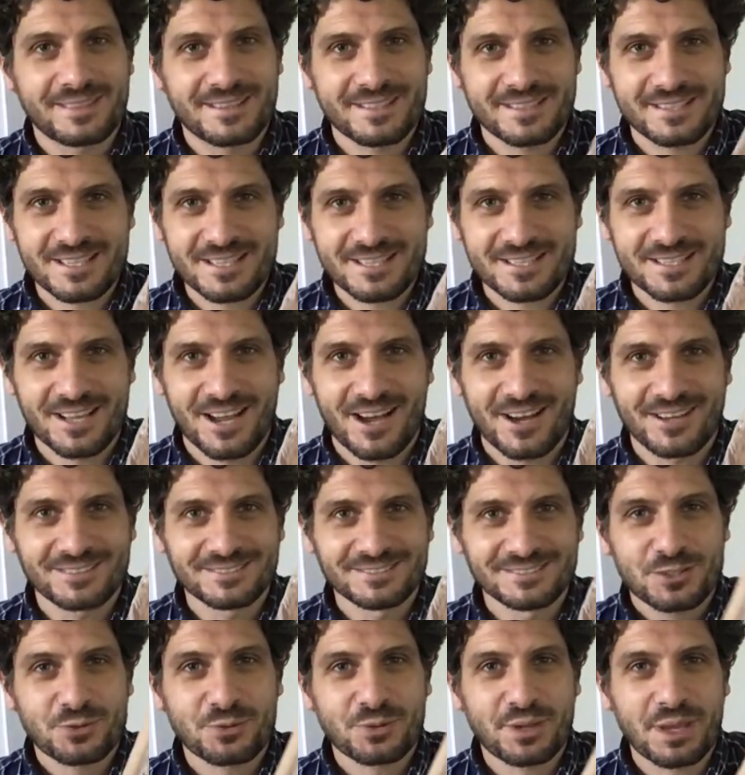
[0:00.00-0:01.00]
this is done,
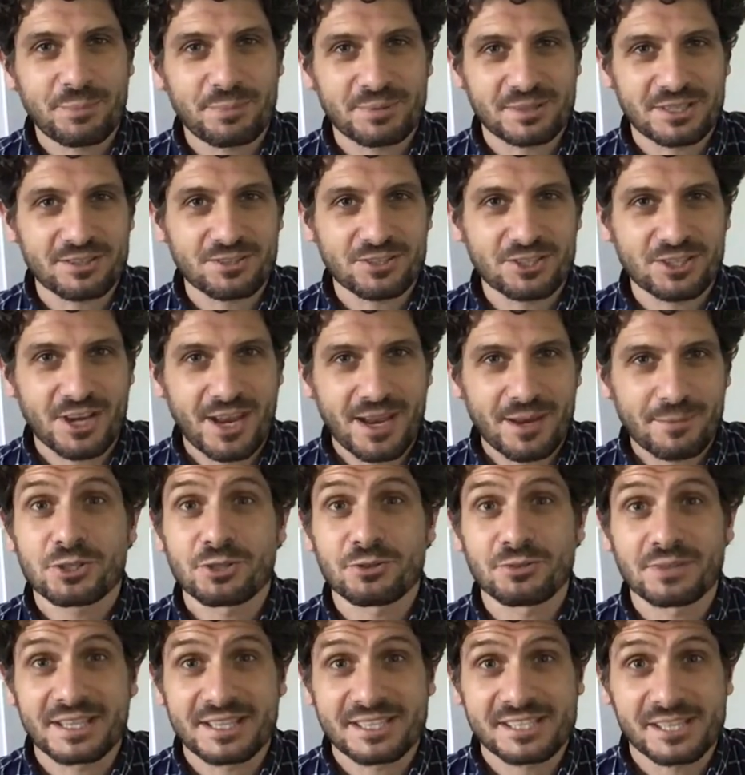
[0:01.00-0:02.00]
to keep it in shape, you
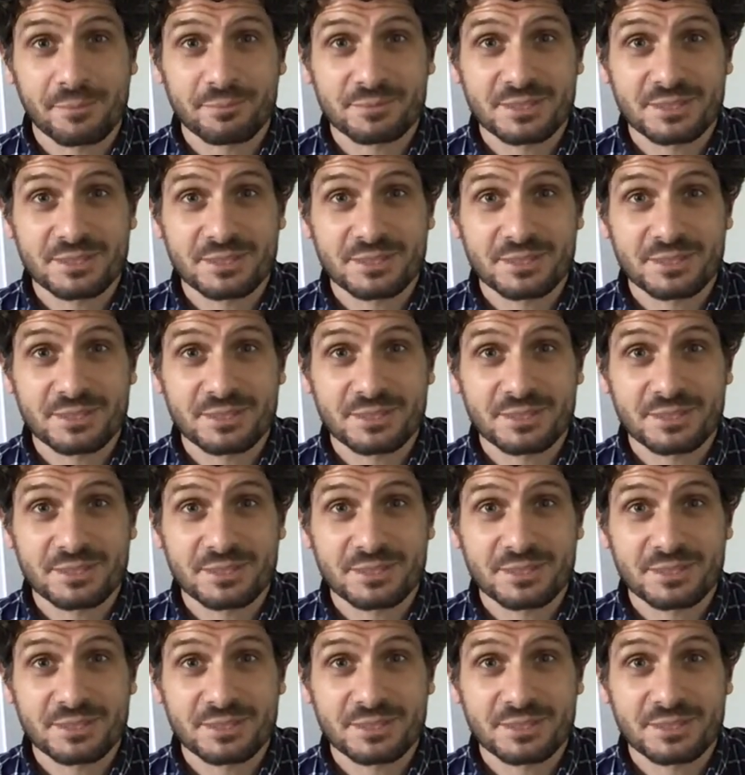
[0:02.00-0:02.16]
need some